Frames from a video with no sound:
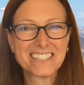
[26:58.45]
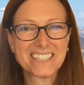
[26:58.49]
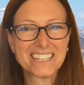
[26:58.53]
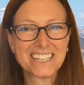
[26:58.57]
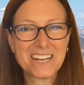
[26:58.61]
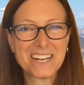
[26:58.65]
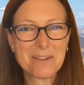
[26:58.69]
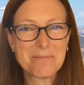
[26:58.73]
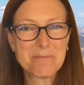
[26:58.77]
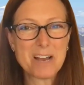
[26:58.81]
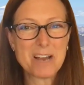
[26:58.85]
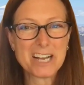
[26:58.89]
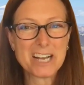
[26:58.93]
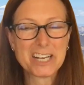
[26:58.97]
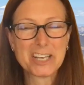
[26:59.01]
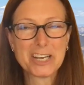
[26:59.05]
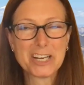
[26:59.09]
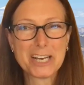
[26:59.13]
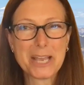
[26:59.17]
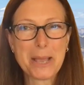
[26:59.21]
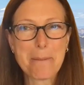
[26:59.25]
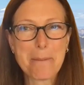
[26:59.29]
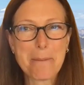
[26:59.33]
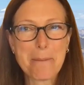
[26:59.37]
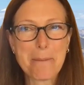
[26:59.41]
look, I'm not going to
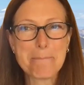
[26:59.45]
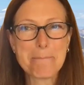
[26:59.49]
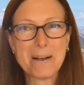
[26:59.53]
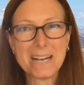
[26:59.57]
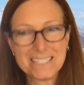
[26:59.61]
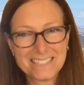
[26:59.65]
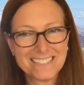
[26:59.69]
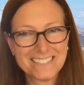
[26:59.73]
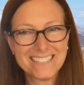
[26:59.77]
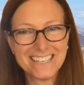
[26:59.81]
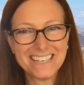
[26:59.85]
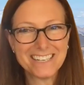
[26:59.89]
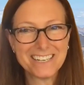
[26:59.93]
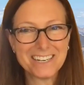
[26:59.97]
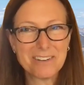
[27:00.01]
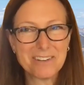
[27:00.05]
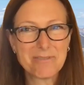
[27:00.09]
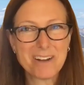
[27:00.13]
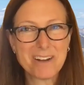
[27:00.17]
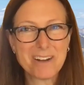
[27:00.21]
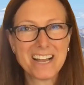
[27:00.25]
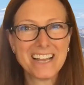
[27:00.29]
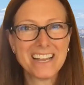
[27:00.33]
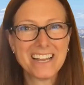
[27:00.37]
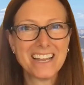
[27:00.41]
get busted
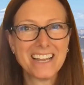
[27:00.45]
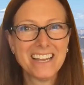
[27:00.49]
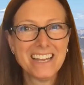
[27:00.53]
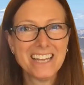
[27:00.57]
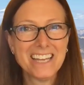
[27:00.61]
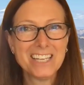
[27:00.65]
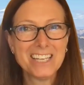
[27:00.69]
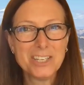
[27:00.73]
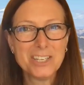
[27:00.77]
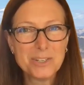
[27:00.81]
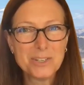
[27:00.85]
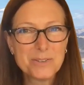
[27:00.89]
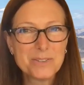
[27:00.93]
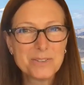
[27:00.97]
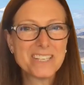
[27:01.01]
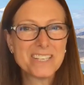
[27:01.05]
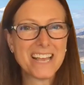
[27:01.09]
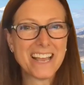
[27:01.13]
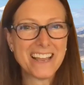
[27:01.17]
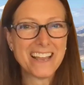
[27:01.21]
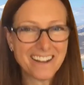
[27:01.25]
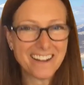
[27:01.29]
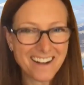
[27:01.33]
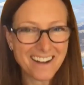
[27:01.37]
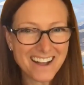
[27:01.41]
if I use
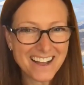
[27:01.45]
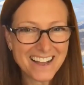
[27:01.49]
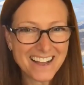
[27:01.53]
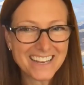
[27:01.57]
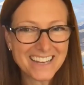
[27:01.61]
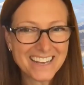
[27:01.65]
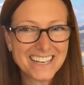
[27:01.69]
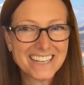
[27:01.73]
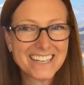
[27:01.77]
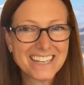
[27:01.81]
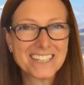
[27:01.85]
AI.